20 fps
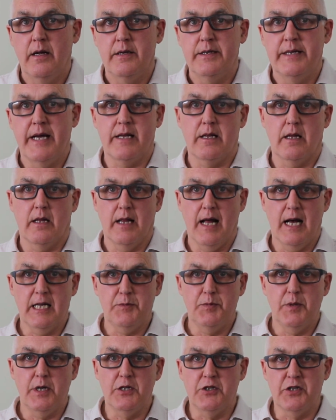Now the
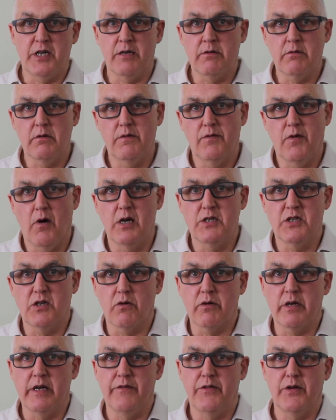last bit of general advice
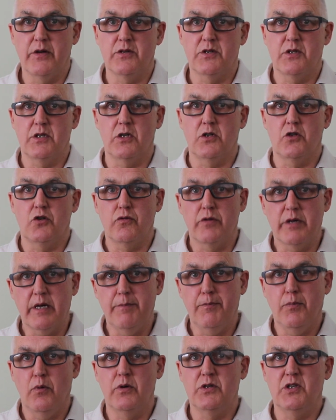I'll give you is that trigger
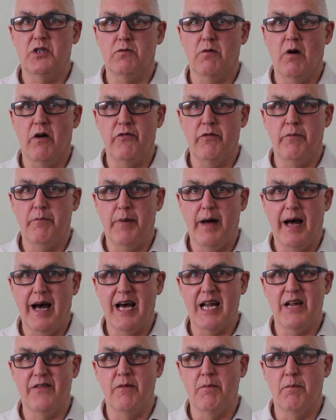points are often
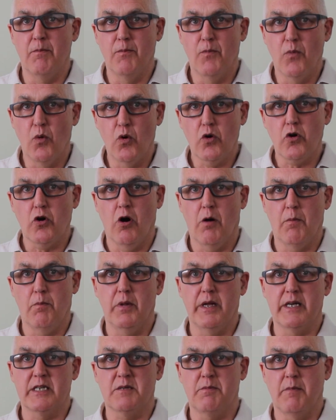part of a more
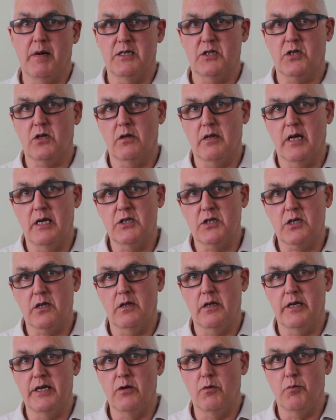complex
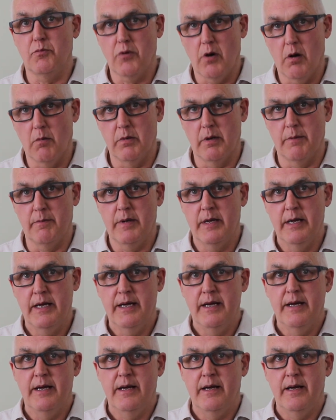musculoskeletal problem.
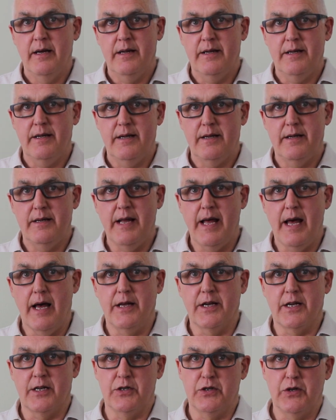Now
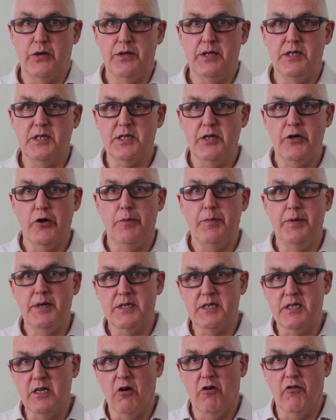you can do this therapy
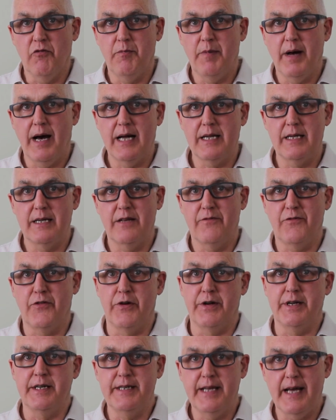yourself, but if
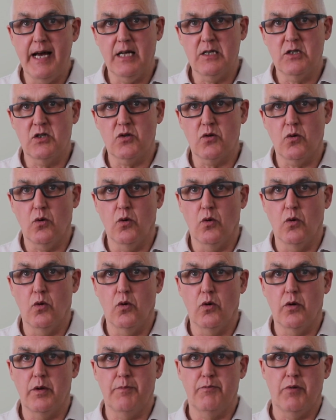there are any doubts
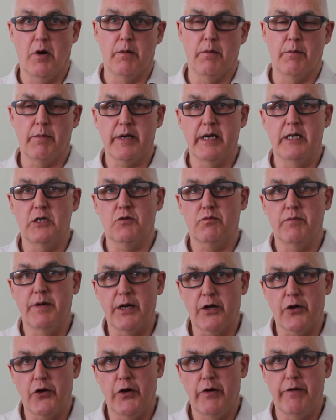or the problem keeps
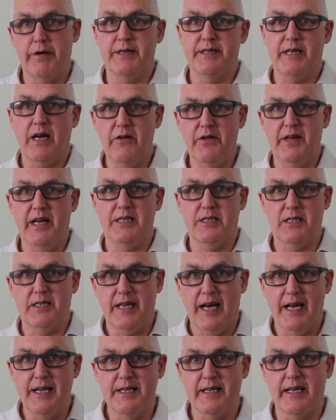reoccurring, don't
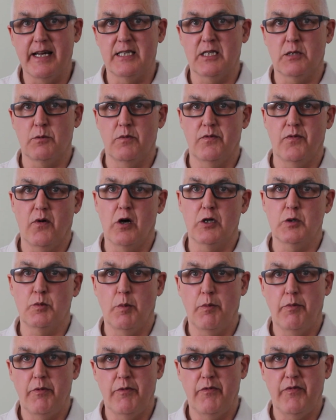hesitate to get some advice
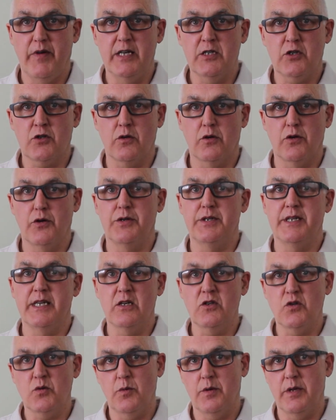from a professional who
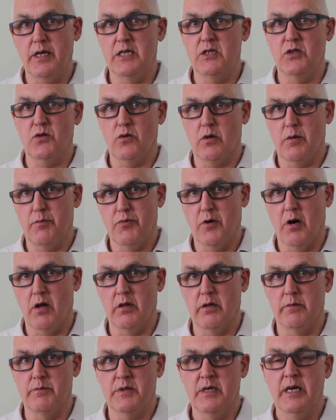deals with these sort of
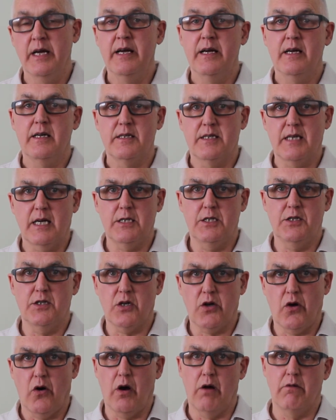problems, such as a
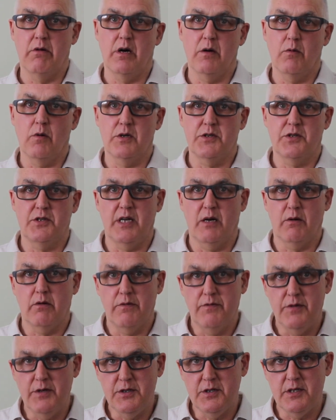chiro, osteo or
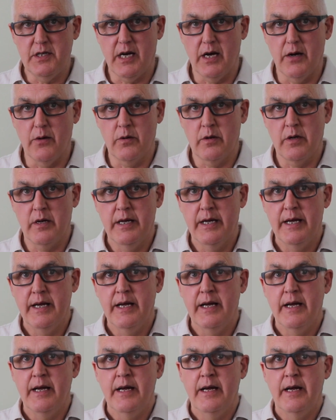physio.
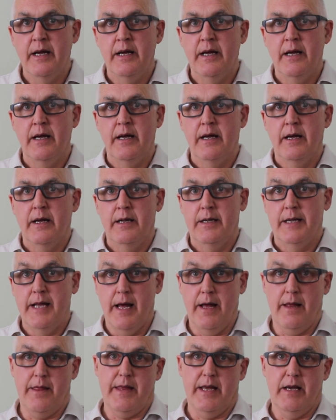
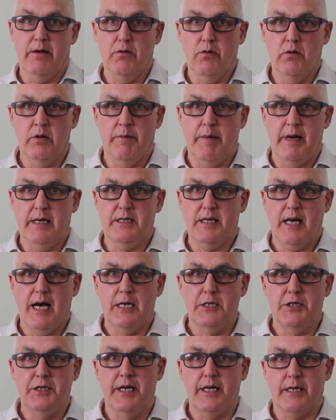Now they're all the
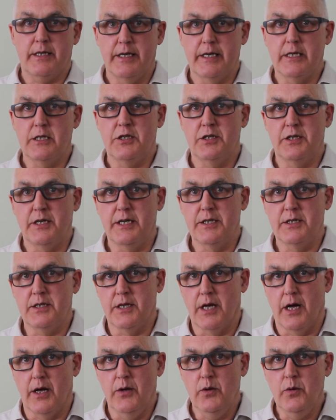massage techniques you need to
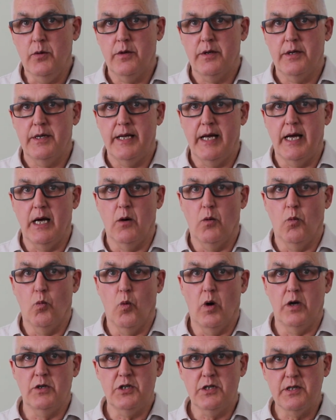know. Now
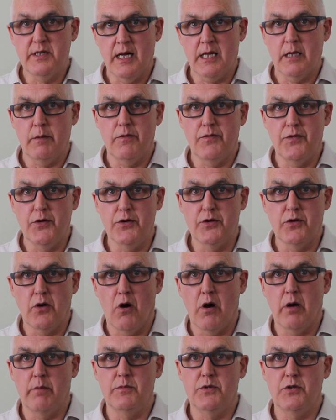once you've done them a few
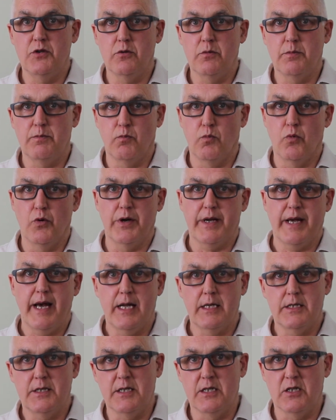times, you'll work
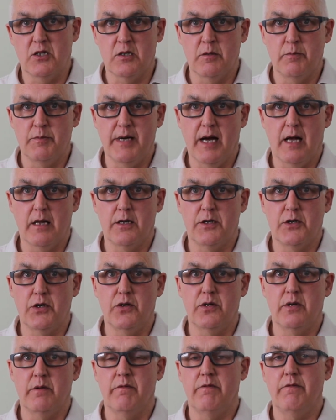out a system and be able to
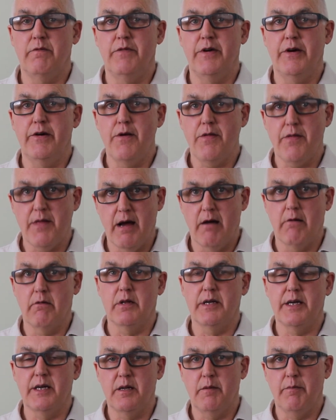do them very
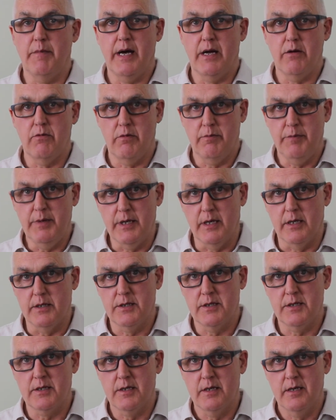thoroughly in a matter of
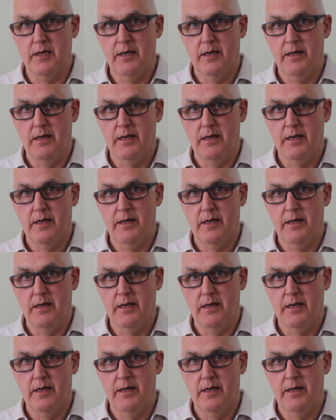minutes.